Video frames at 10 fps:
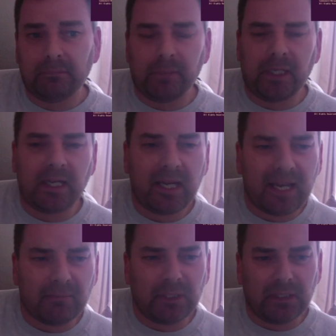mid,
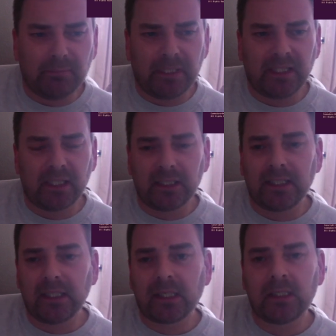uh, mid
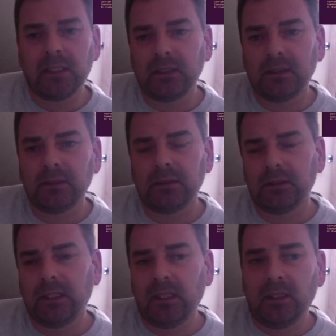nineties.
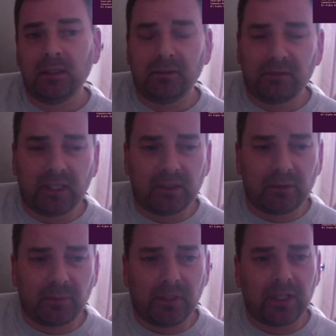In fact, it
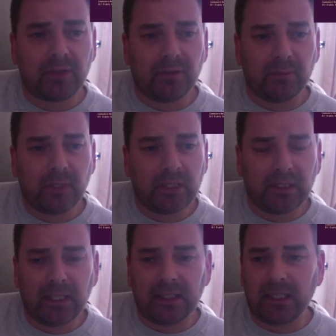was pedestrian by the
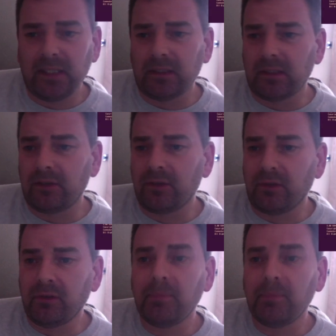late eighties, in truth.